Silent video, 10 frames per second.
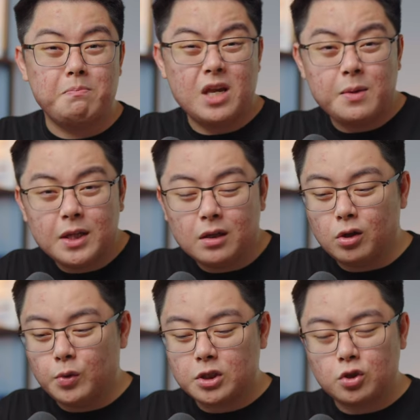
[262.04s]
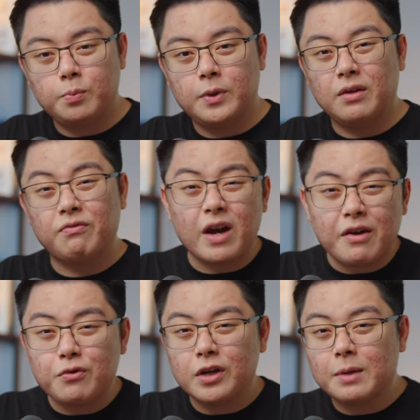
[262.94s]
Maybe the lowest could be
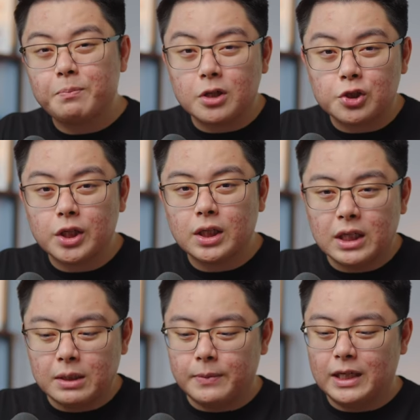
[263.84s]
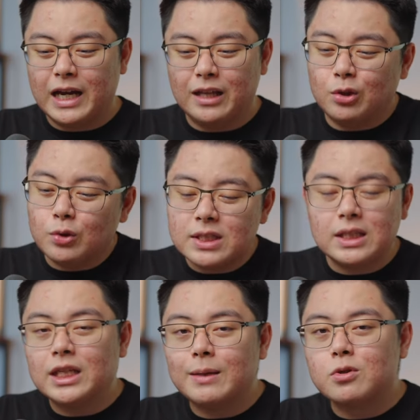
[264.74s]
5 ringgit per trade, but I don't
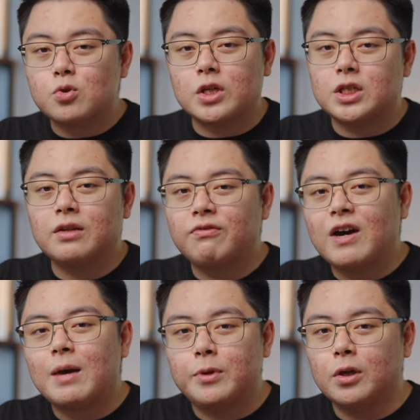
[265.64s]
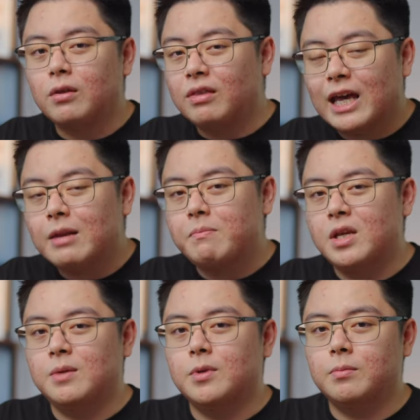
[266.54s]
see them stretching far beyond that
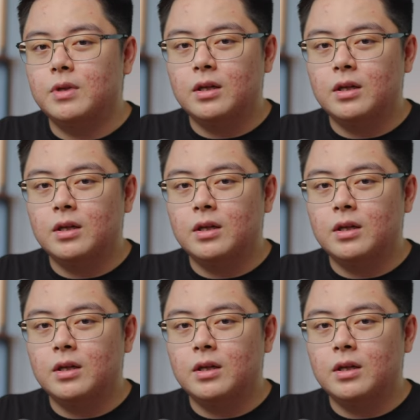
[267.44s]
minimum.